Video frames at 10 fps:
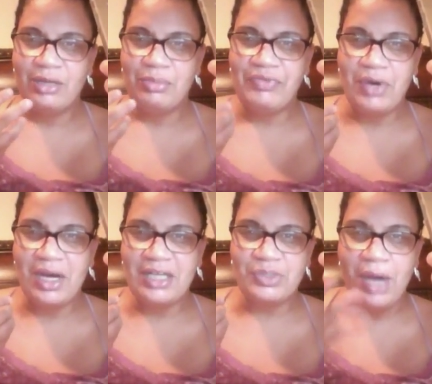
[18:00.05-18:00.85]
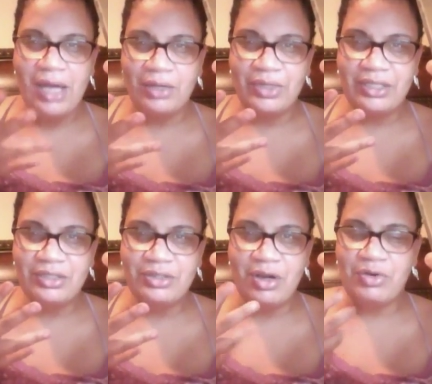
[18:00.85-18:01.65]
before I swallow it.
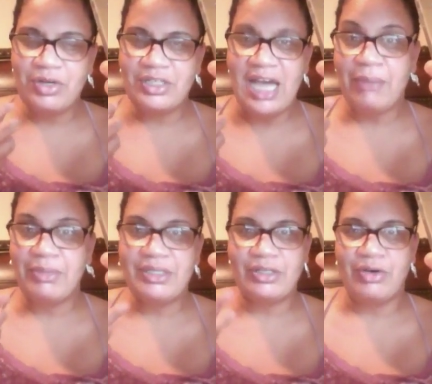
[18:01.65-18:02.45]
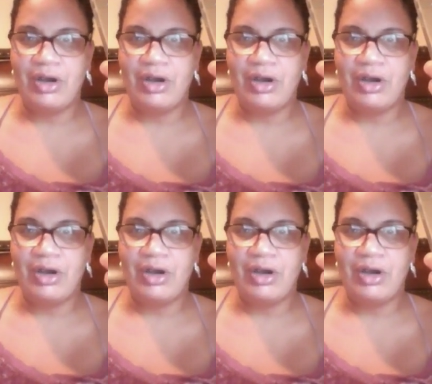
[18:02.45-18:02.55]
You know, cause I'd be so